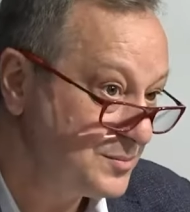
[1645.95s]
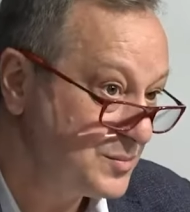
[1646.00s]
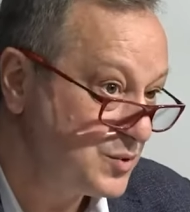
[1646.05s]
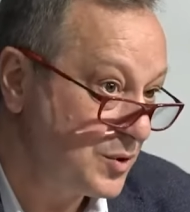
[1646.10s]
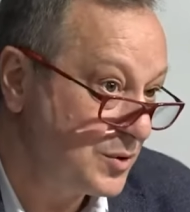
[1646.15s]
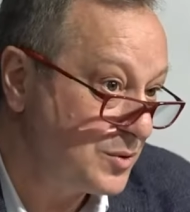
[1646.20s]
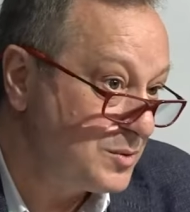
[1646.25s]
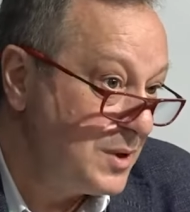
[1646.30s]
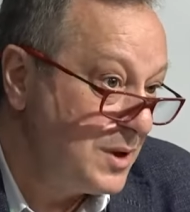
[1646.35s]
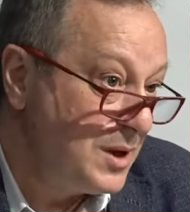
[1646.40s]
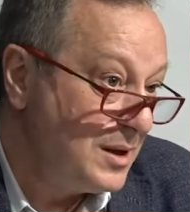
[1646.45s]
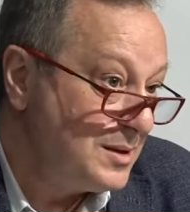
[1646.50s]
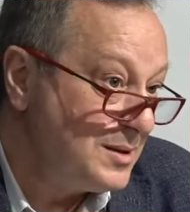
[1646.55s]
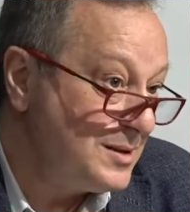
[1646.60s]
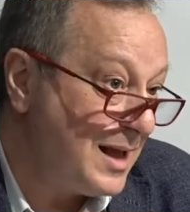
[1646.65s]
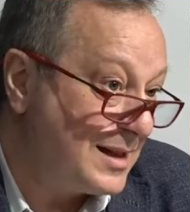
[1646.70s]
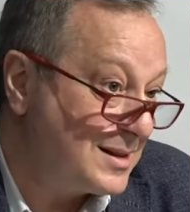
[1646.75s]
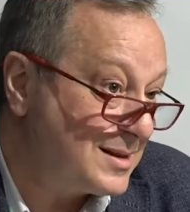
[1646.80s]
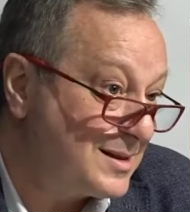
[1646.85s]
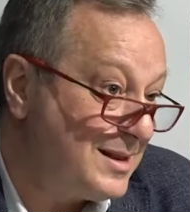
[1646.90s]
So
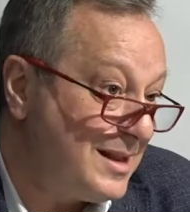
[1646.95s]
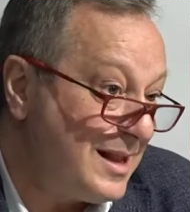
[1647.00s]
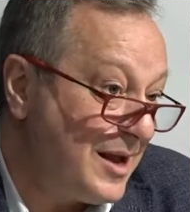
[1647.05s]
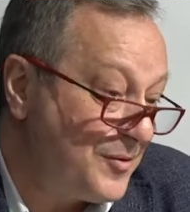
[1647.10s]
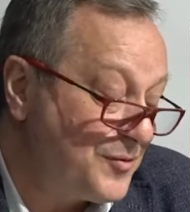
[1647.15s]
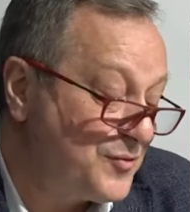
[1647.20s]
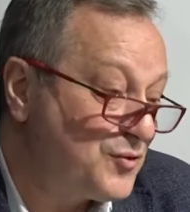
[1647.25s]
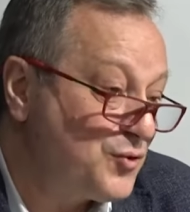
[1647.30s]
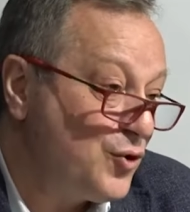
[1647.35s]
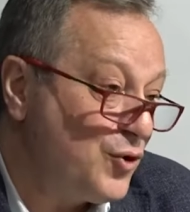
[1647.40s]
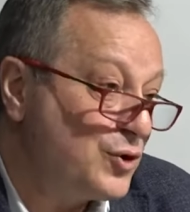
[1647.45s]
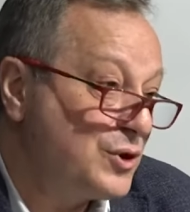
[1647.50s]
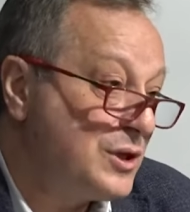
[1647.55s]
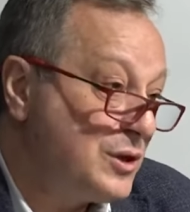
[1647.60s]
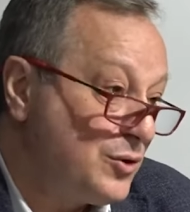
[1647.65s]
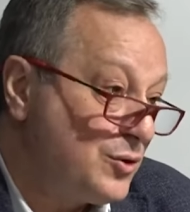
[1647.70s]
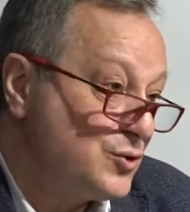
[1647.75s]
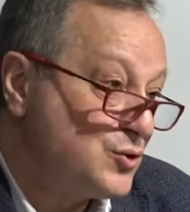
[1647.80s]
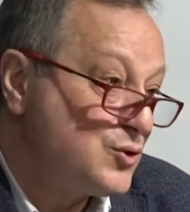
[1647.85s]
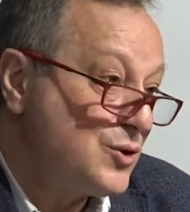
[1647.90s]
that left
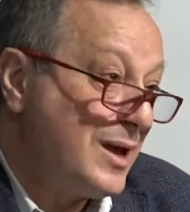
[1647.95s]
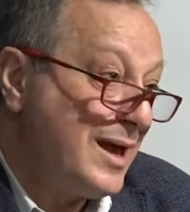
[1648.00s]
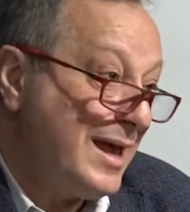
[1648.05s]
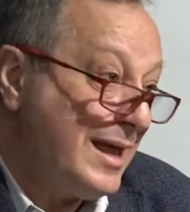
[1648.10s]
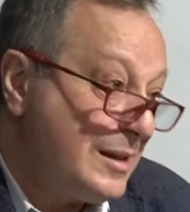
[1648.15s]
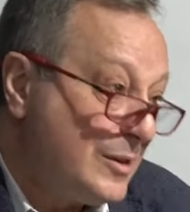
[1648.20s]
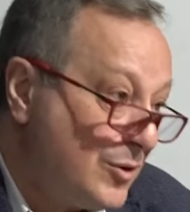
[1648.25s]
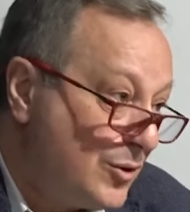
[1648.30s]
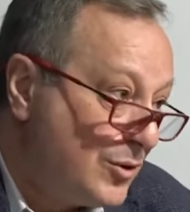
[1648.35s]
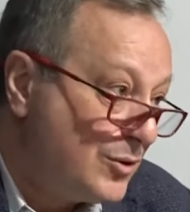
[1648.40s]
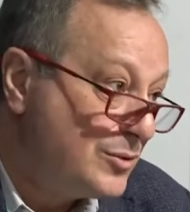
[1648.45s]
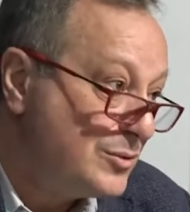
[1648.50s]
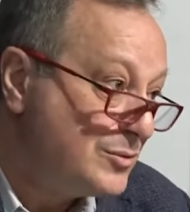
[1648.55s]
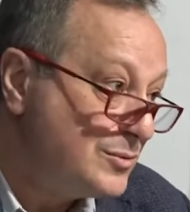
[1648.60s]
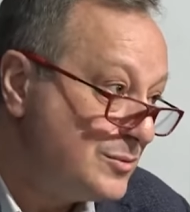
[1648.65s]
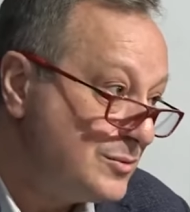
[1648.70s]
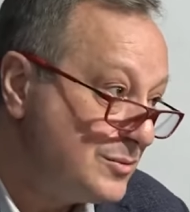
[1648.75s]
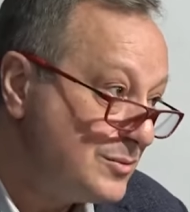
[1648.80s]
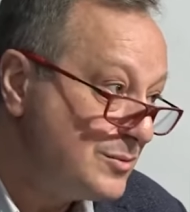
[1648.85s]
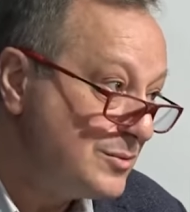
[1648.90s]
Turkey also
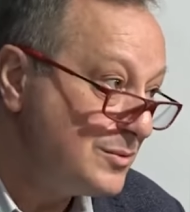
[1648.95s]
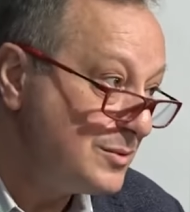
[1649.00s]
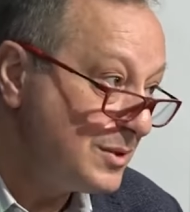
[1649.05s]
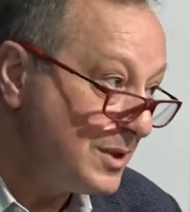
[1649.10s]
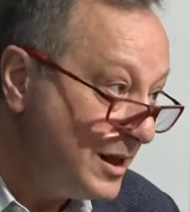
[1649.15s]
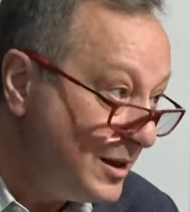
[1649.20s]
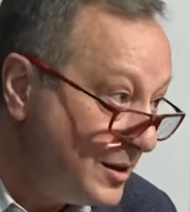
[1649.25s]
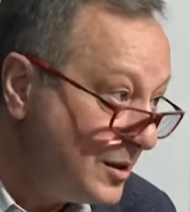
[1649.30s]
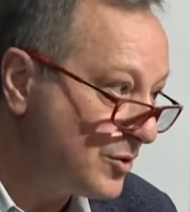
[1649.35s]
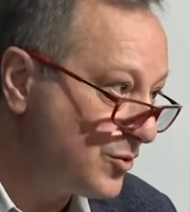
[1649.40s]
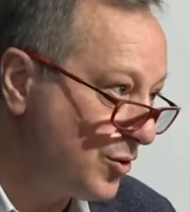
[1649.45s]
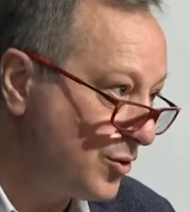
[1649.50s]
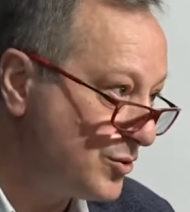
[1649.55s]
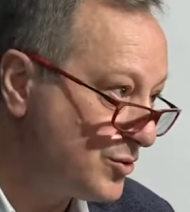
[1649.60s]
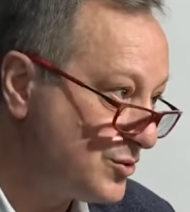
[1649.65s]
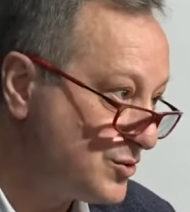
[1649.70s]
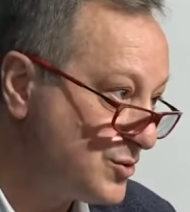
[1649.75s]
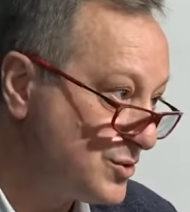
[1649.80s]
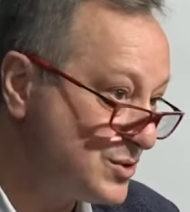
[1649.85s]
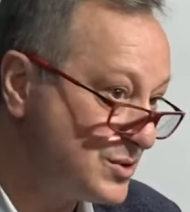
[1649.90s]
alone in the
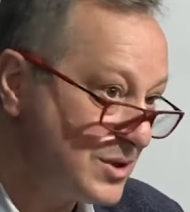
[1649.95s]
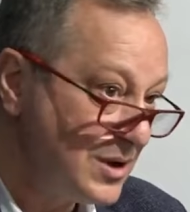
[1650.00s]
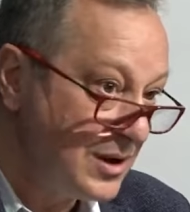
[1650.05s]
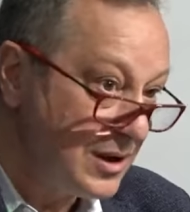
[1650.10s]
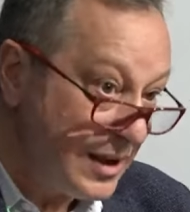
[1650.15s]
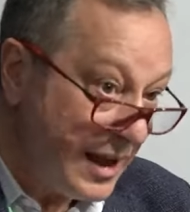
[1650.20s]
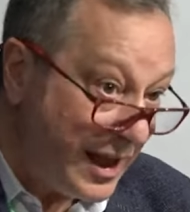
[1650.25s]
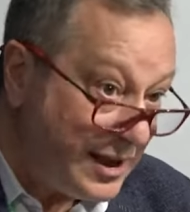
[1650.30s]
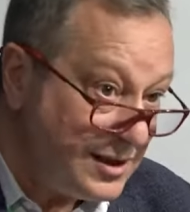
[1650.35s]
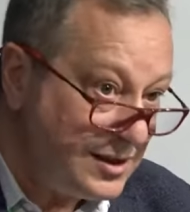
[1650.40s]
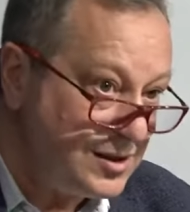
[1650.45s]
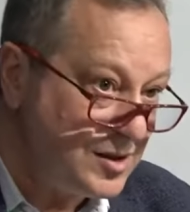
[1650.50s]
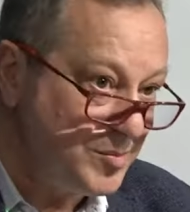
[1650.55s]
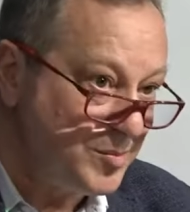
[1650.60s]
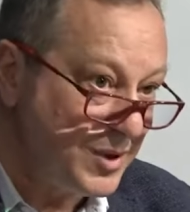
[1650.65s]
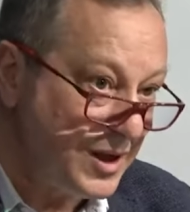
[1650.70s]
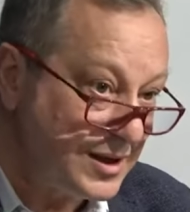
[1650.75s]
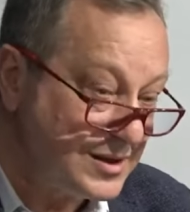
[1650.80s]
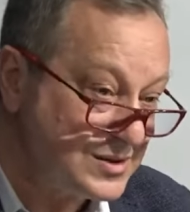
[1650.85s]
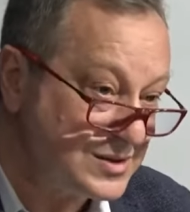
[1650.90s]
Caucasus and in the
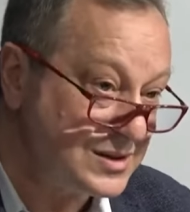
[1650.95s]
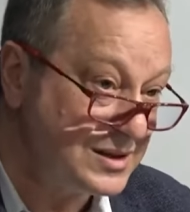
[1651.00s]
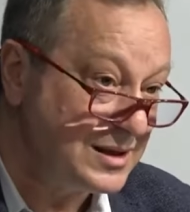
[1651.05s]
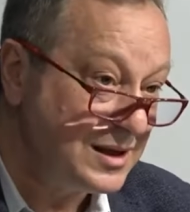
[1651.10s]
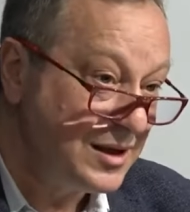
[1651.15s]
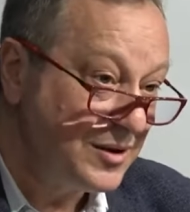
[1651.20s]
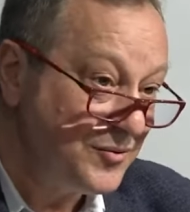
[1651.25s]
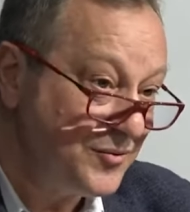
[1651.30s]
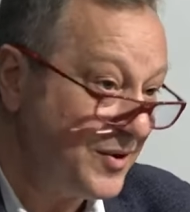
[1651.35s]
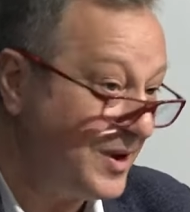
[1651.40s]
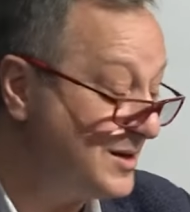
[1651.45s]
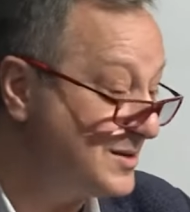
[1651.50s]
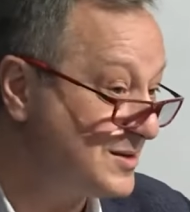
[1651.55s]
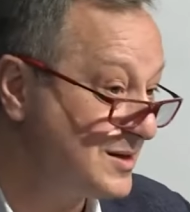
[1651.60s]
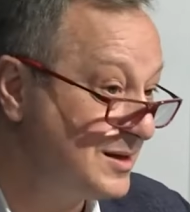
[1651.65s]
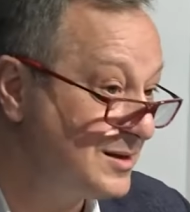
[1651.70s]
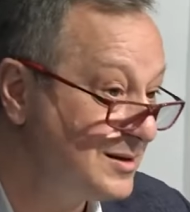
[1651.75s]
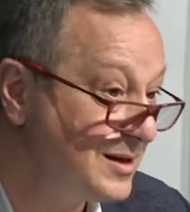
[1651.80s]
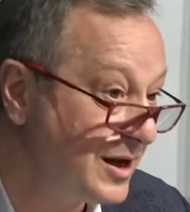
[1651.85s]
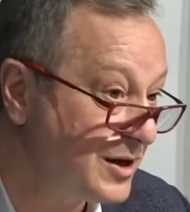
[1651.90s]
Black Sea,
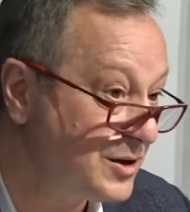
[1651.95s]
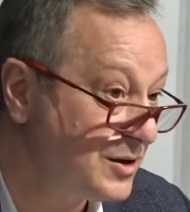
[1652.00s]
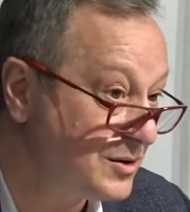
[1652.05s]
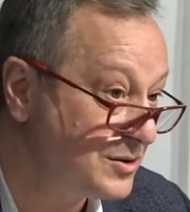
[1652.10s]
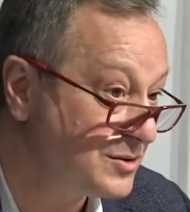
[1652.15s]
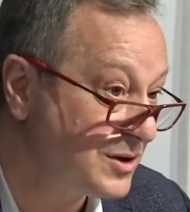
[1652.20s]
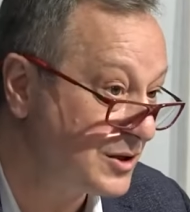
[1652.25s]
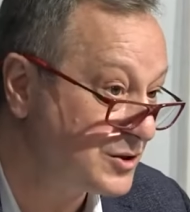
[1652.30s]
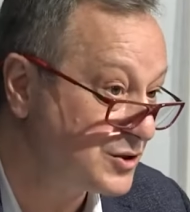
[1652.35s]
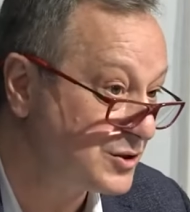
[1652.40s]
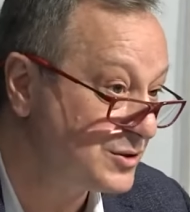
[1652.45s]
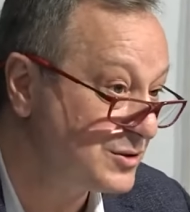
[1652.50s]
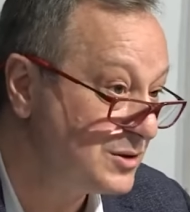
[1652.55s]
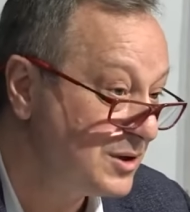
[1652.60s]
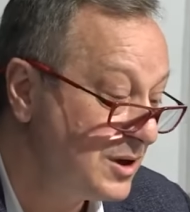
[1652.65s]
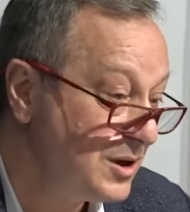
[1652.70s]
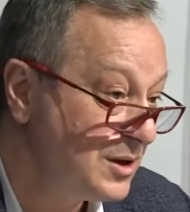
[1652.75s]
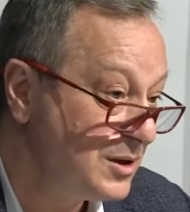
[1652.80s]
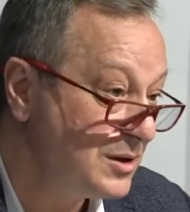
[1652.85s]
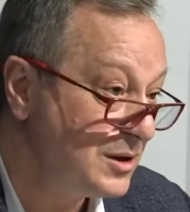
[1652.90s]
facing that
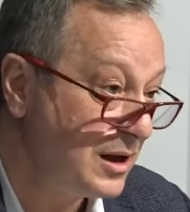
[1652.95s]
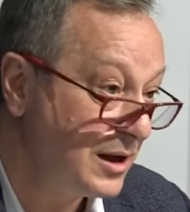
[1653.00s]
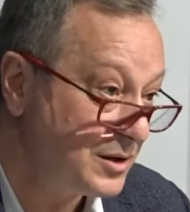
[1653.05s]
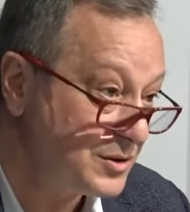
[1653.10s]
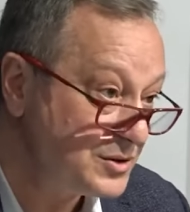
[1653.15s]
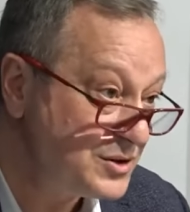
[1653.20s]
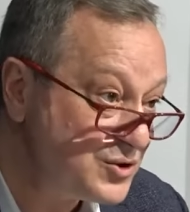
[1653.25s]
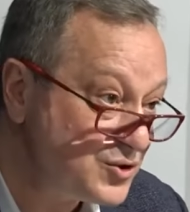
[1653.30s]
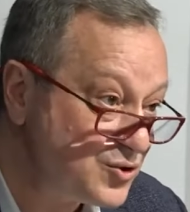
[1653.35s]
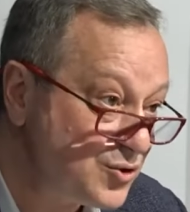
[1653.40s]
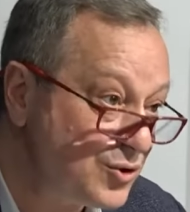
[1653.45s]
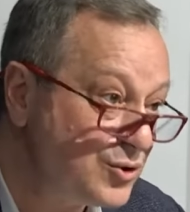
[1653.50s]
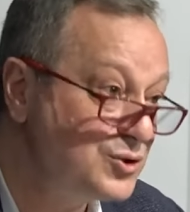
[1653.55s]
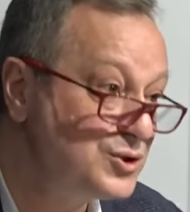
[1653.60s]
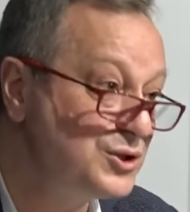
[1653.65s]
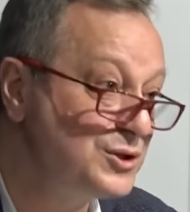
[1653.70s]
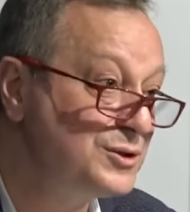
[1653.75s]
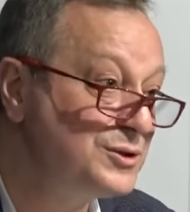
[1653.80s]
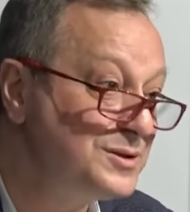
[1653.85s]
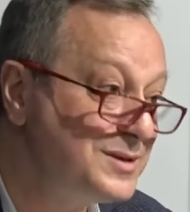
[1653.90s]
Russian
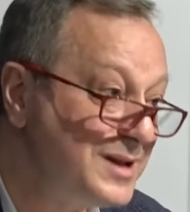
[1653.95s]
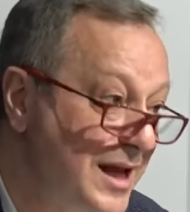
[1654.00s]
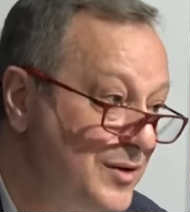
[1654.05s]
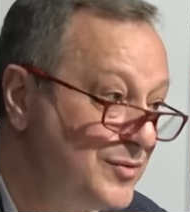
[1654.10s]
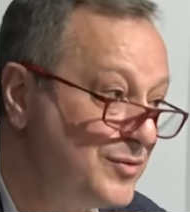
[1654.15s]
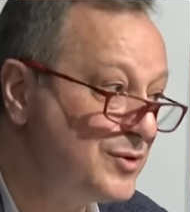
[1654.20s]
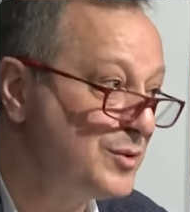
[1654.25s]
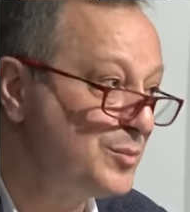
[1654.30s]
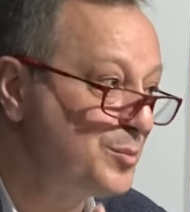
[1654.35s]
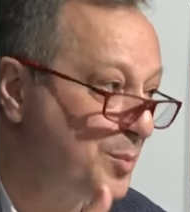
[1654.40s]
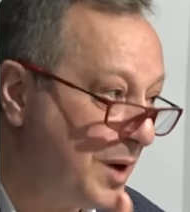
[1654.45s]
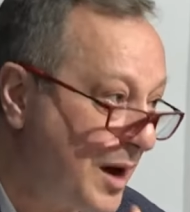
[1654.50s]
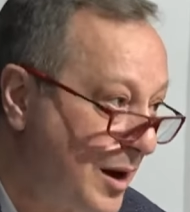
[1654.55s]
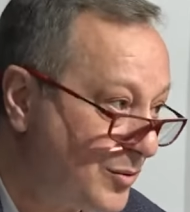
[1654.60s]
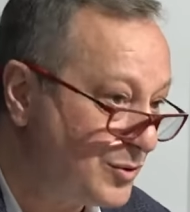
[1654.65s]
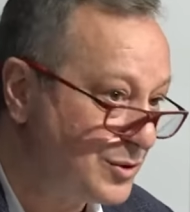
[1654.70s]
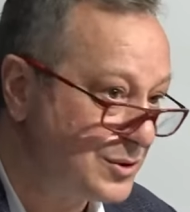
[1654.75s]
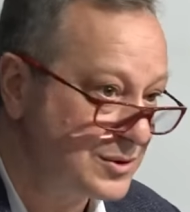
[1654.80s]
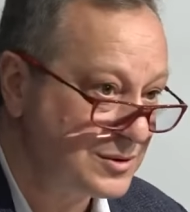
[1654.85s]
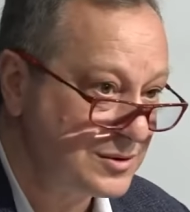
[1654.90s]
resurgent naval
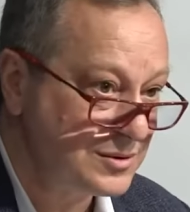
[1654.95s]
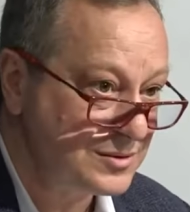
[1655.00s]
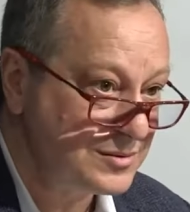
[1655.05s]
power.